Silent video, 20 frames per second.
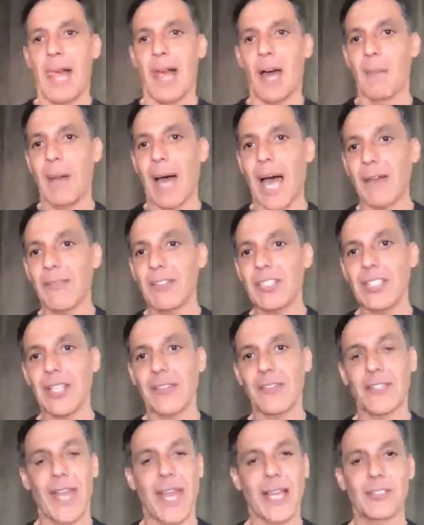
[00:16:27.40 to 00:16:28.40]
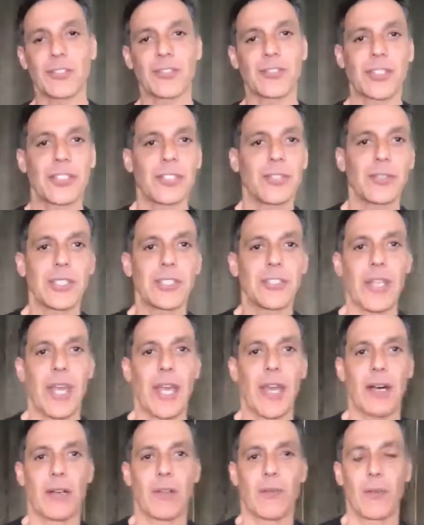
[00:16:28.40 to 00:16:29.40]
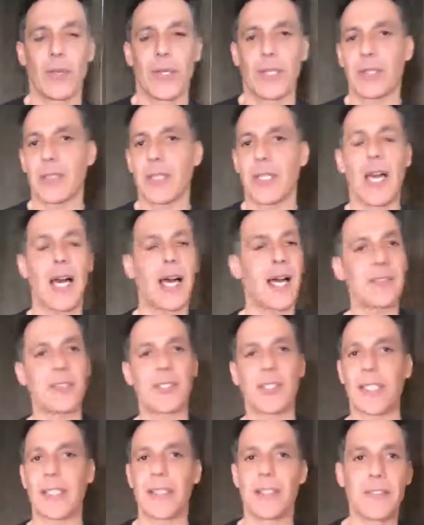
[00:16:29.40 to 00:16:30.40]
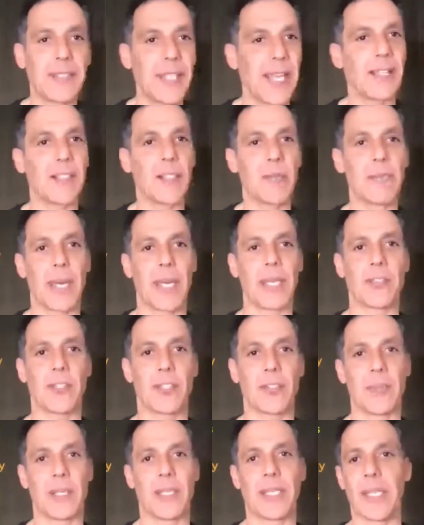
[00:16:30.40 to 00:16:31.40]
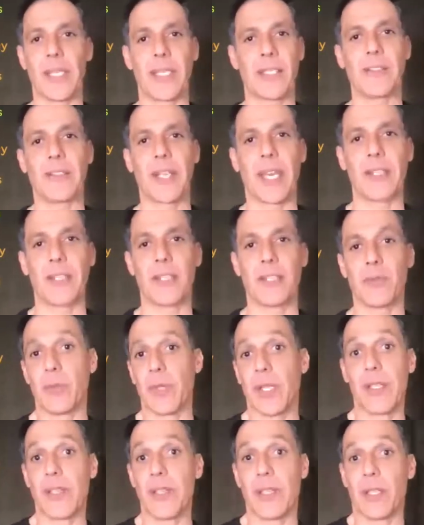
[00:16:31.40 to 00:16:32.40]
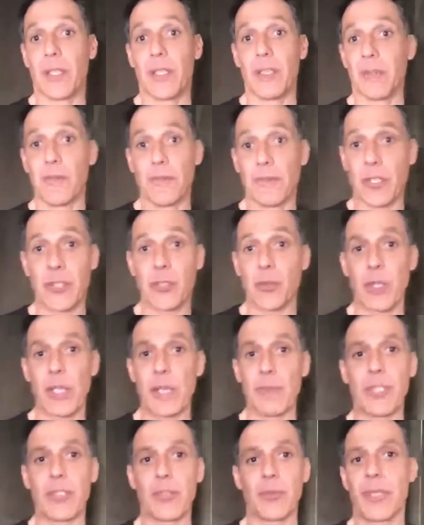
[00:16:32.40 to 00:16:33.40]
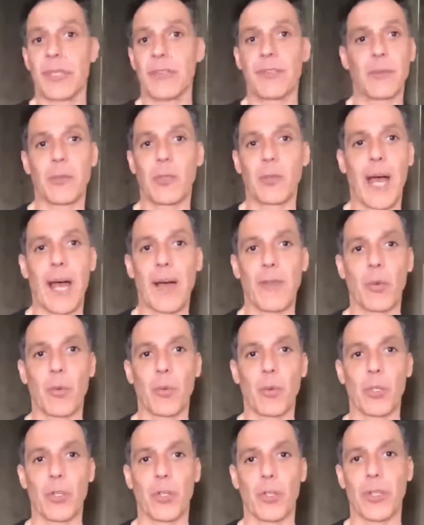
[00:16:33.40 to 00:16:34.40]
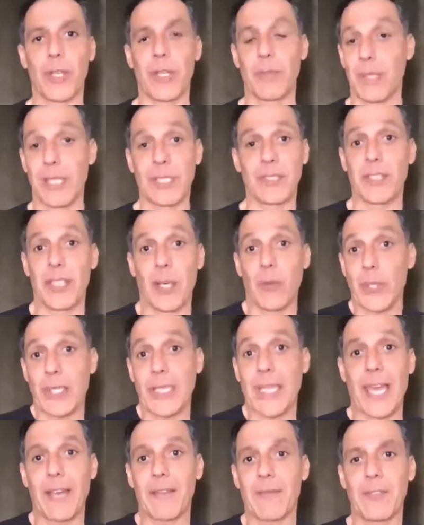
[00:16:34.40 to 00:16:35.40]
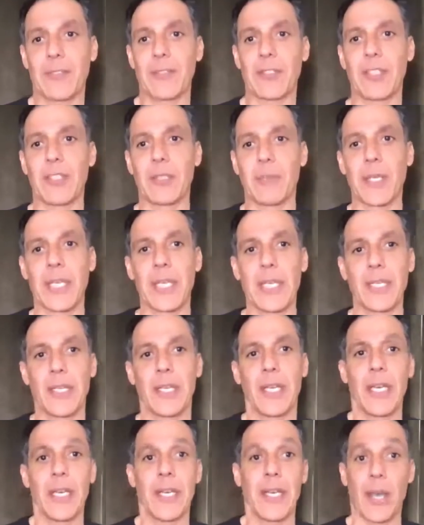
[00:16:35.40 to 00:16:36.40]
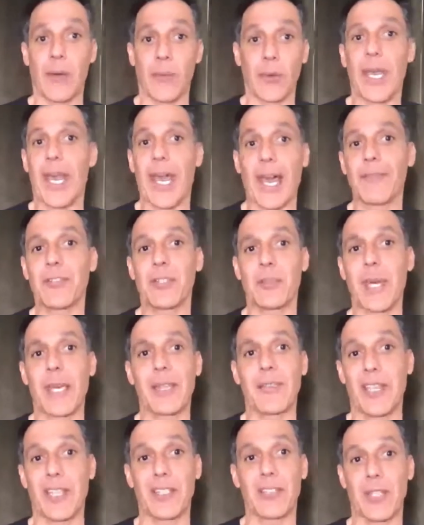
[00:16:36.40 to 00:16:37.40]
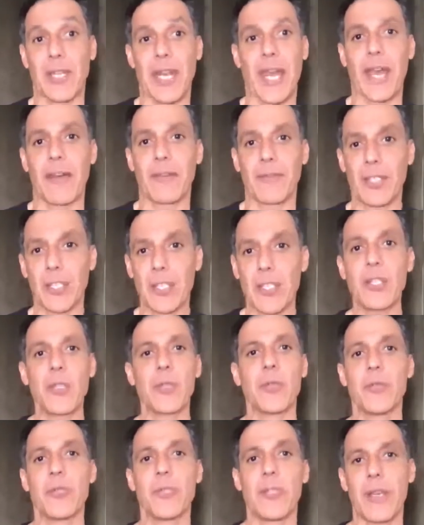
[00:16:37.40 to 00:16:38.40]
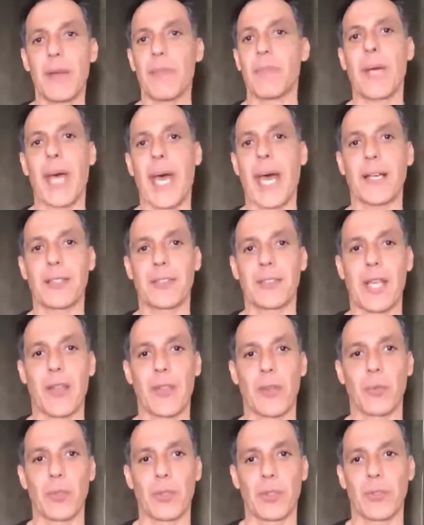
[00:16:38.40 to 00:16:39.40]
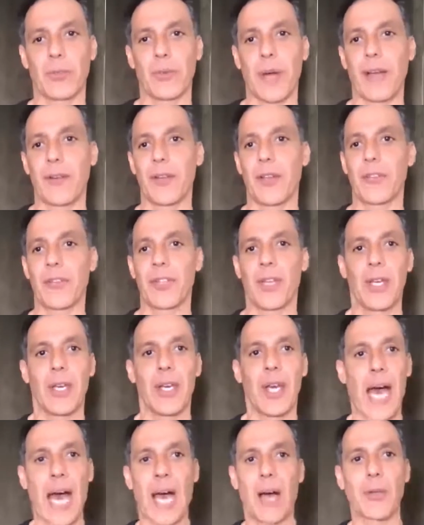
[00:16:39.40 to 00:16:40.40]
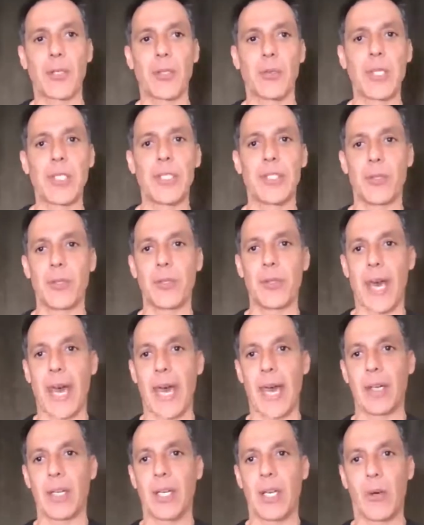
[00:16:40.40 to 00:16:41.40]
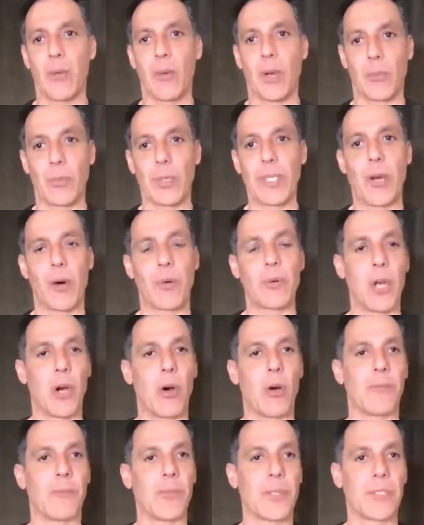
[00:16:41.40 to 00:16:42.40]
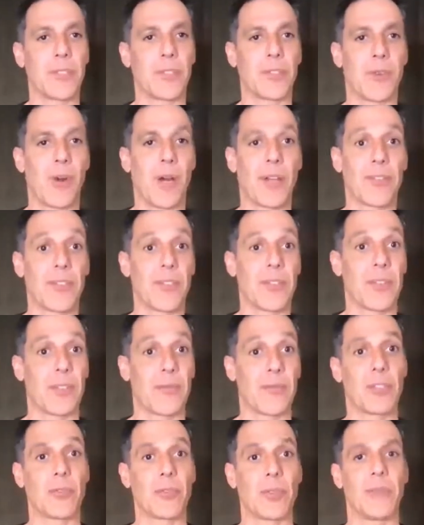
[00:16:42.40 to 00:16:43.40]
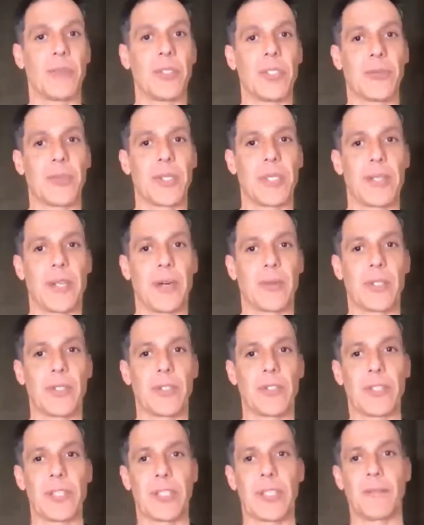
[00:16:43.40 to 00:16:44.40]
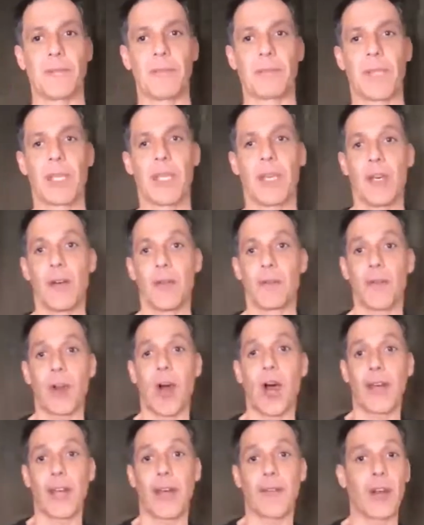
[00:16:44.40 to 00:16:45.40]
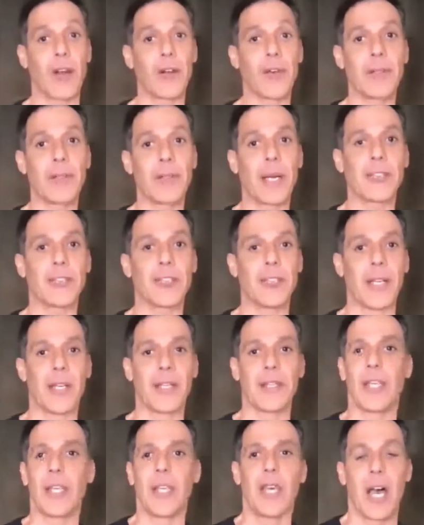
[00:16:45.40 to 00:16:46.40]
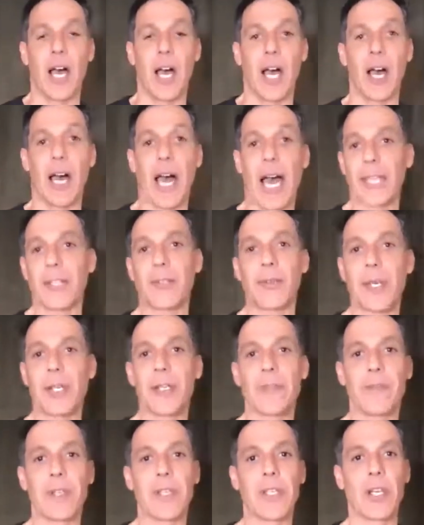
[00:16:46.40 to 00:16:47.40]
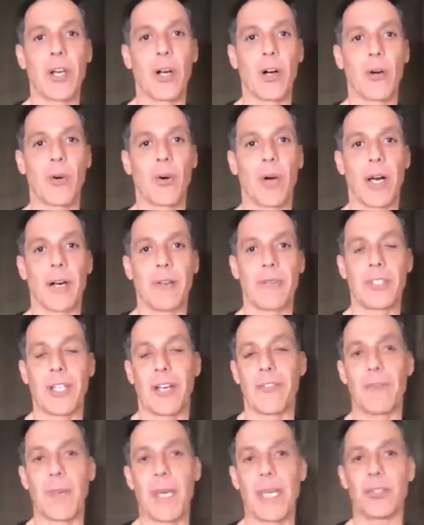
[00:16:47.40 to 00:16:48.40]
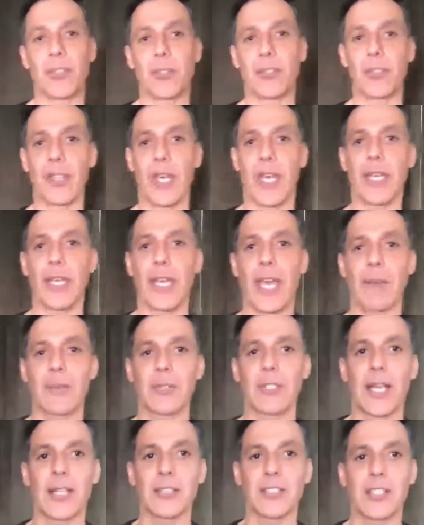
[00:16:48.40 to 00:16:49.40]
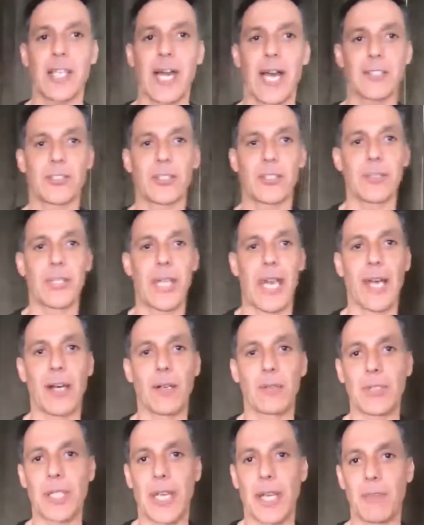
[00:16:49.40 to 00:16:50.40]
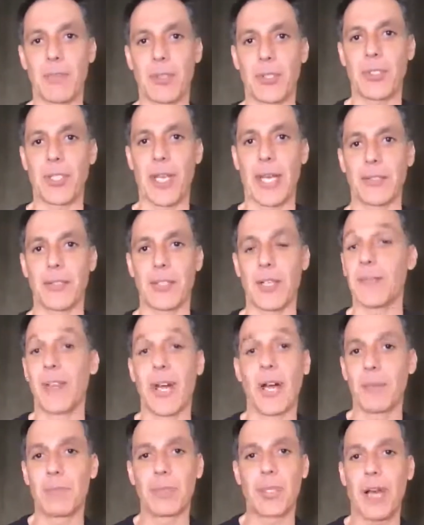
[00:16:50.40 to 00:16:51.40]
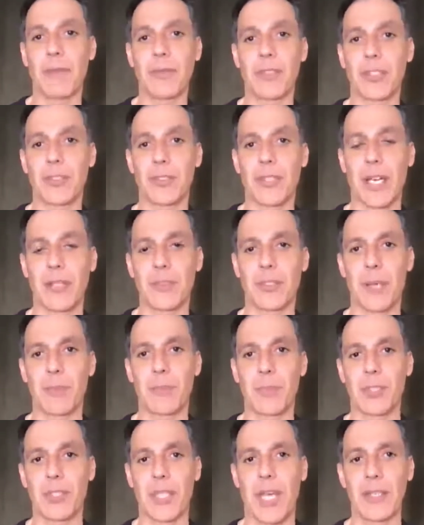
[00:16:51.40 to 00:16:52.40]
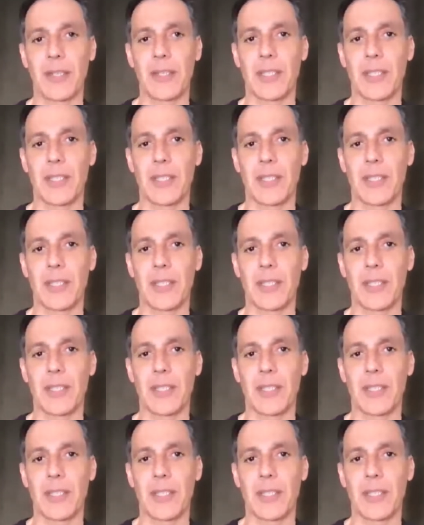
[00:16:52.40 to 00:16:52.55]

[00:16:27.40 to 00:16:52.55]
Obviously, on the national security scale, we are constantly on a daily basis being inundated with visual imagery from around the world in places that we can't physically be. And we have to make things that have huge impacts on the world around us. How do we do that when we don't know if we can trust the visual imagery that we see? Fraud, I've already mentioned it. I create a video of Jeff Bezos saying Amazon stocks are down 10%, profits are down 10%.